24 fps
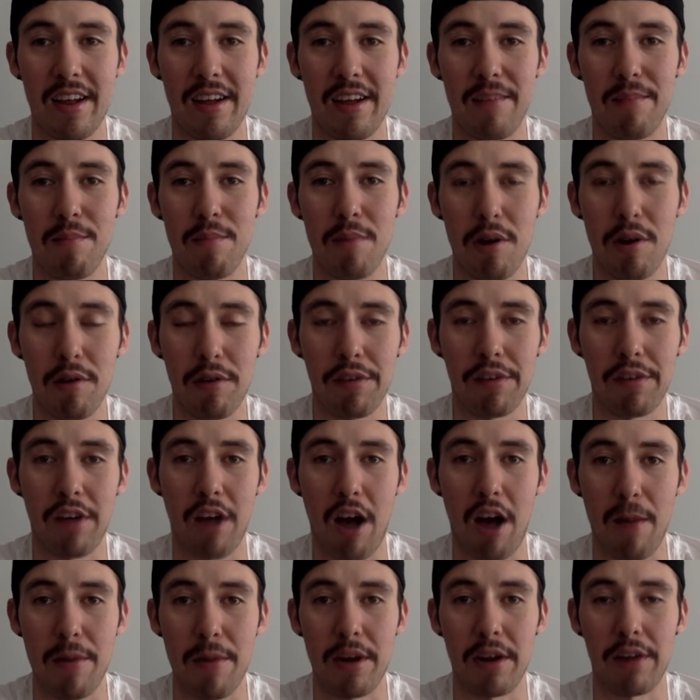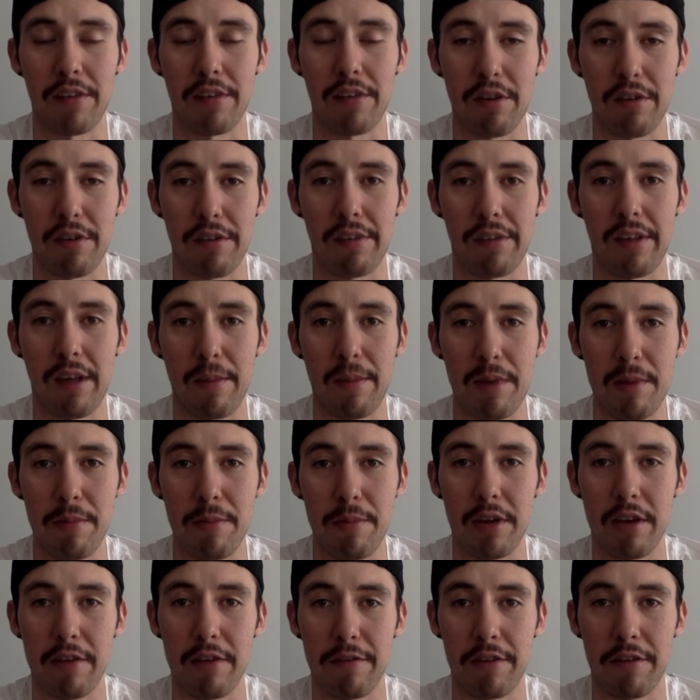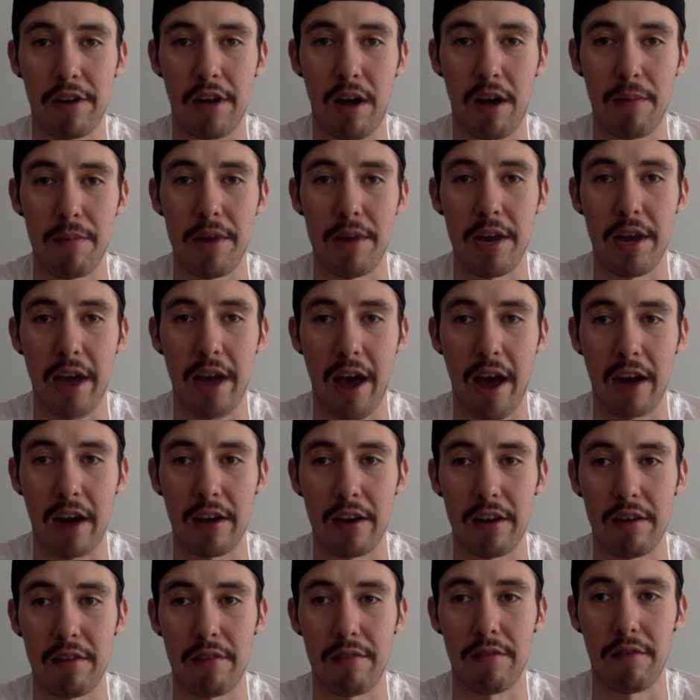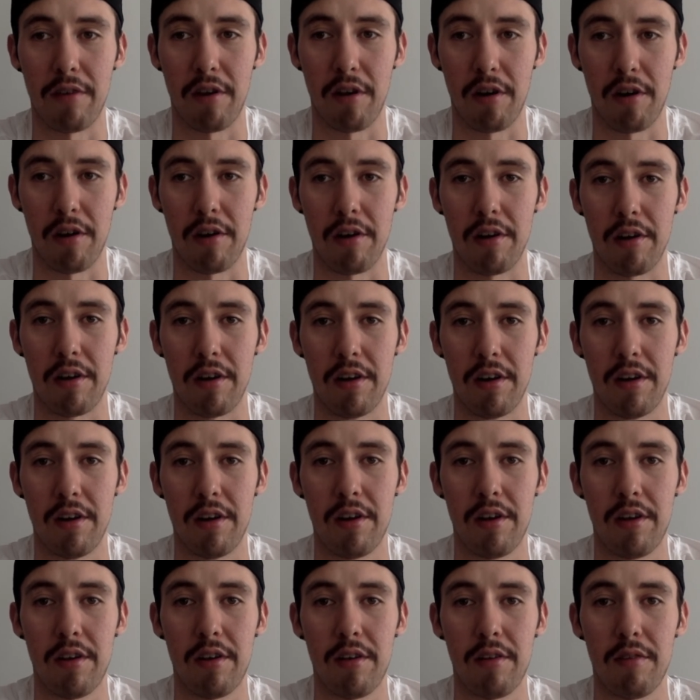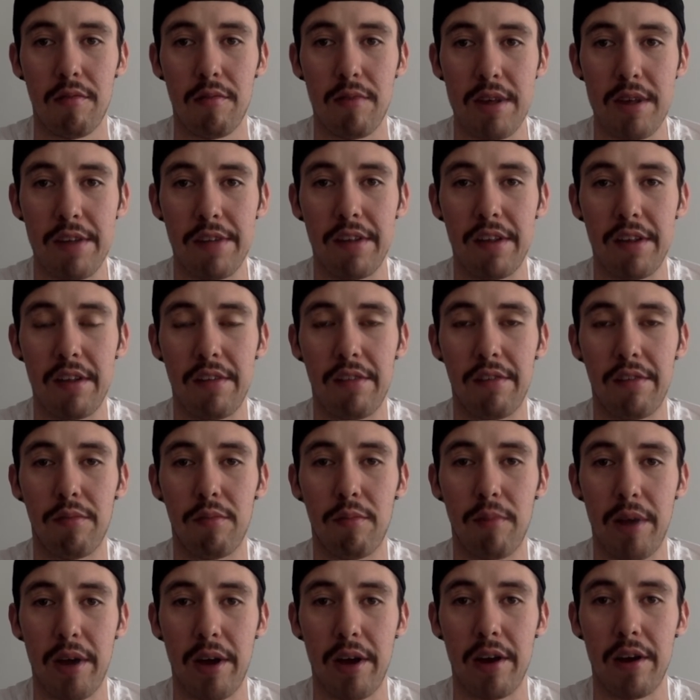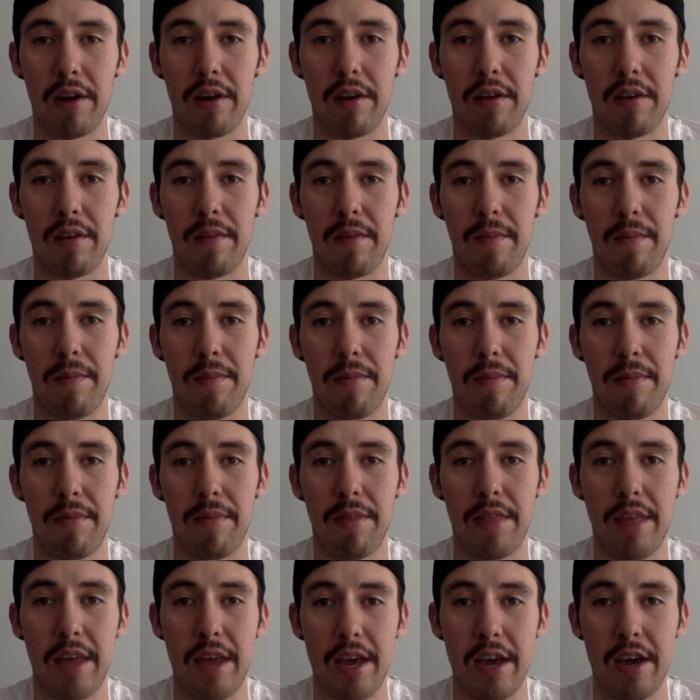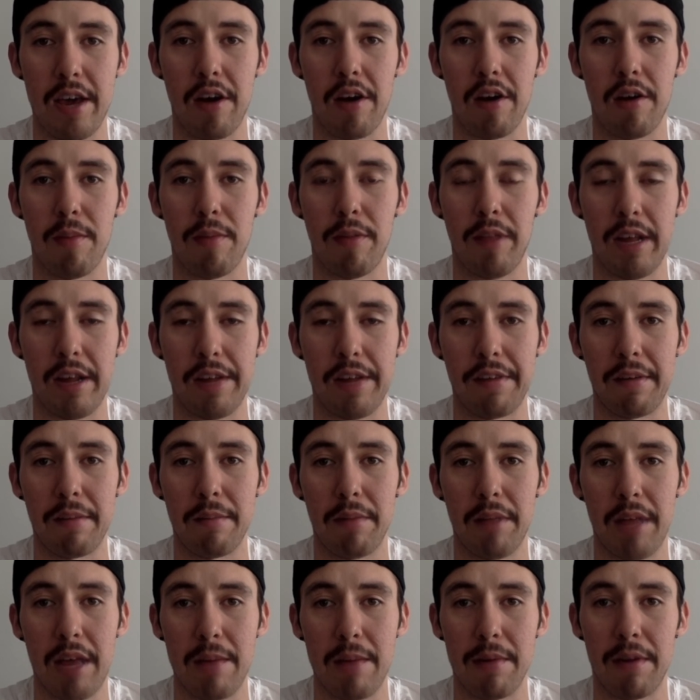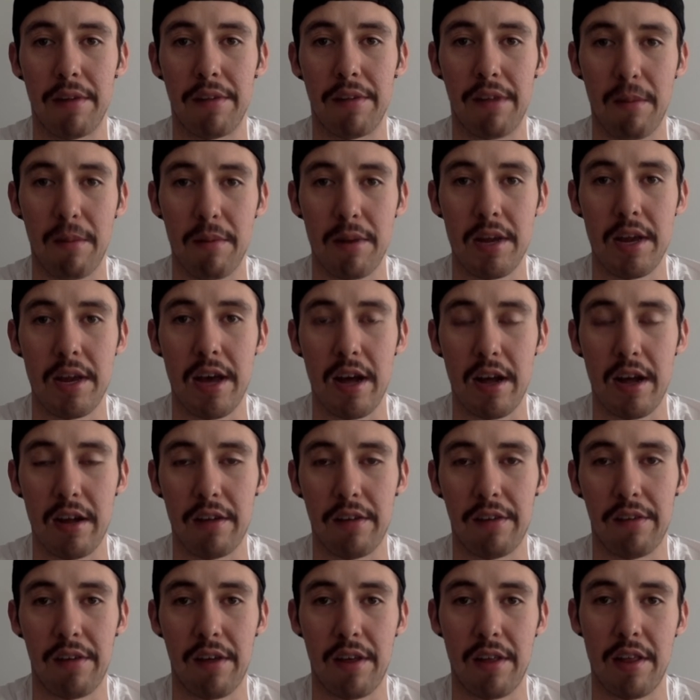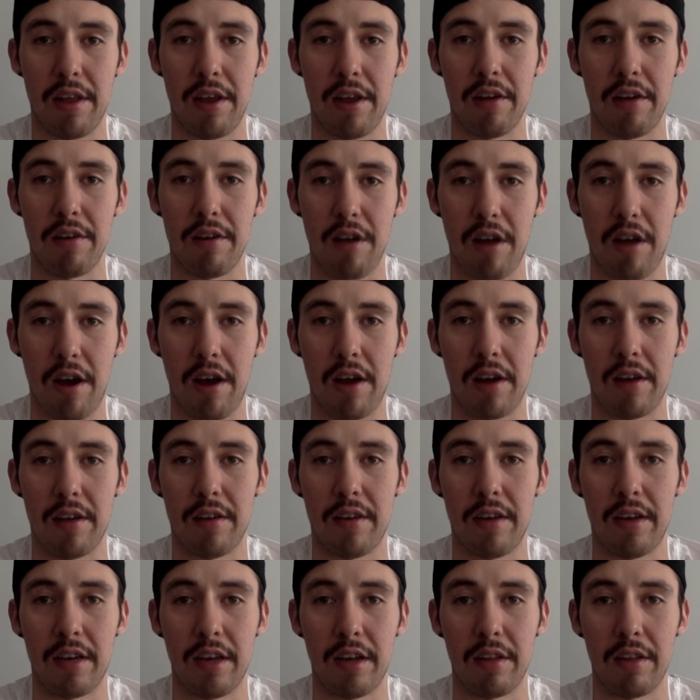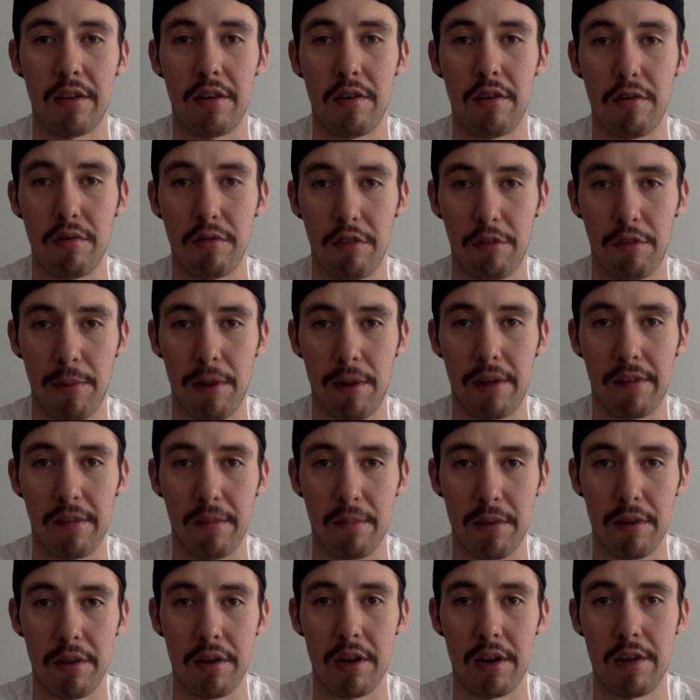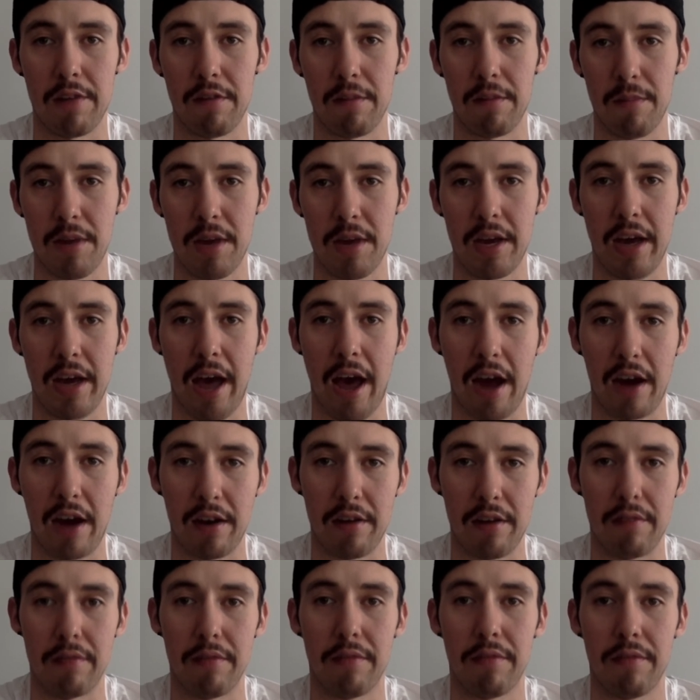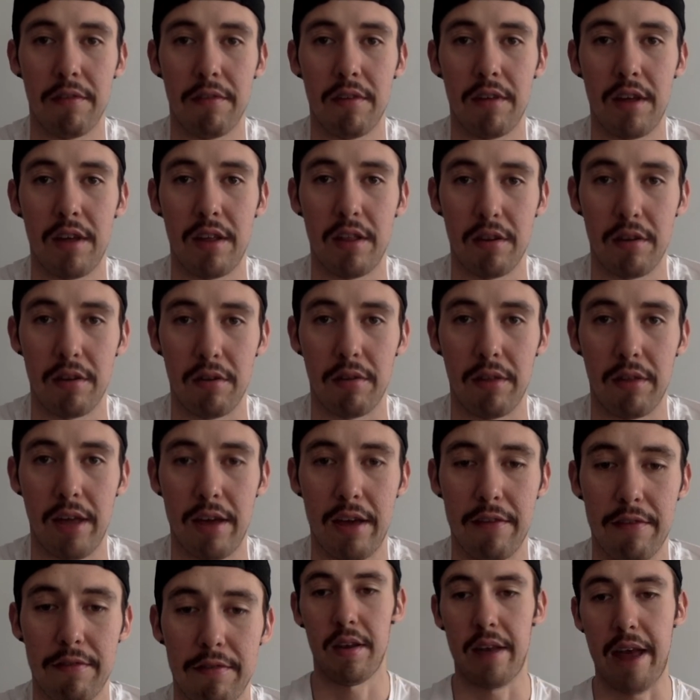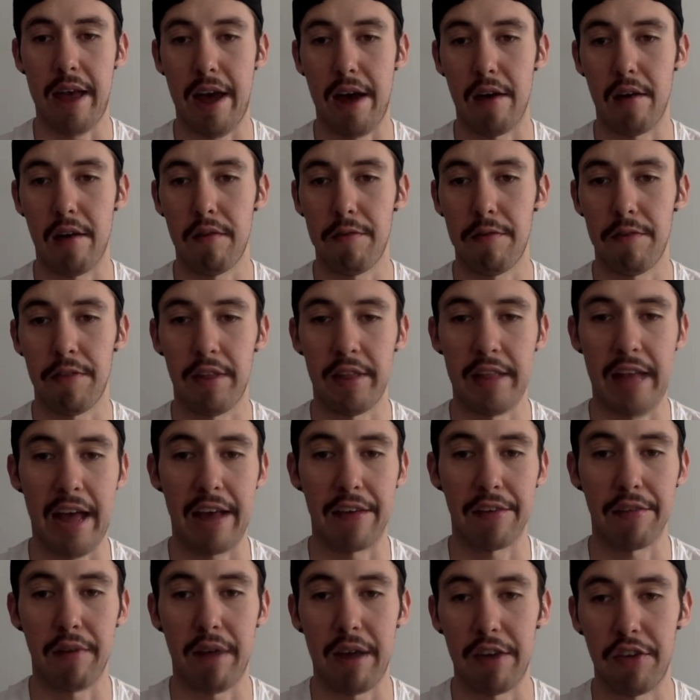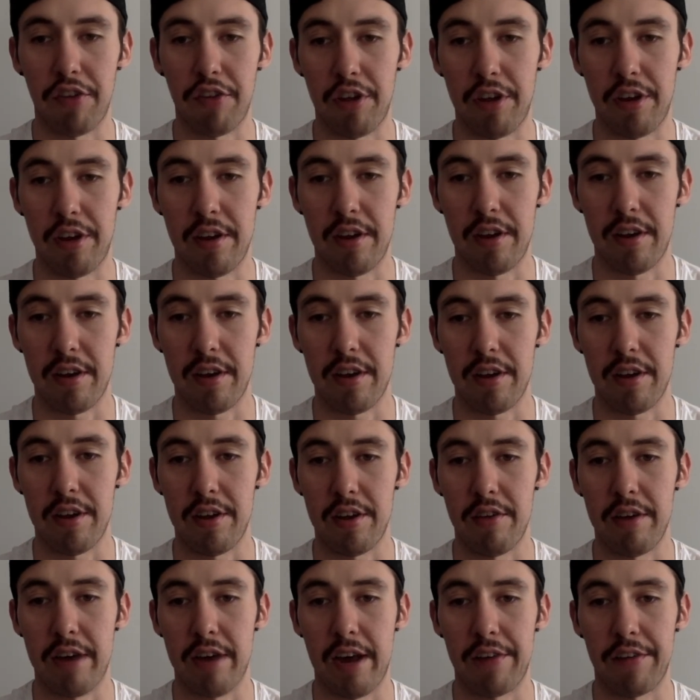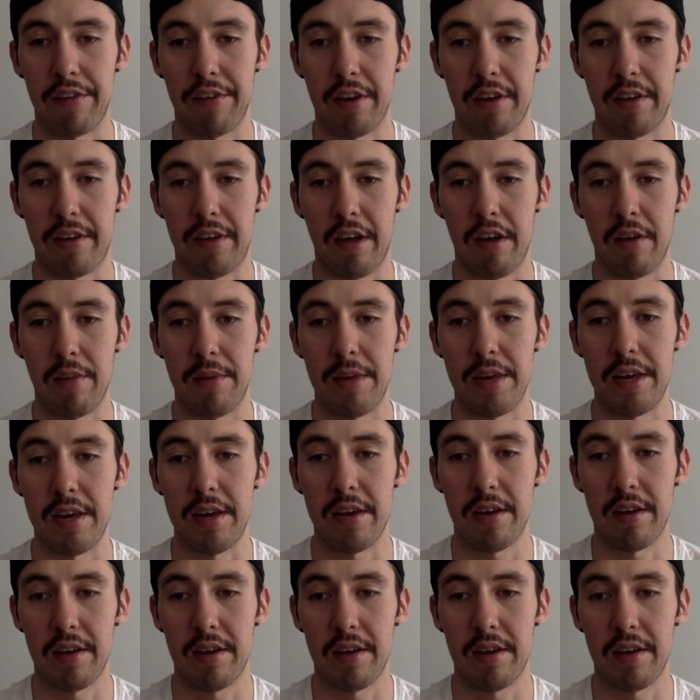most common excuses that people give for not being active are reasons where they are placing blame on somebody else and they are not taking their own responsibility for being active in their own life. Now, for the last question, you guys are going to tell me,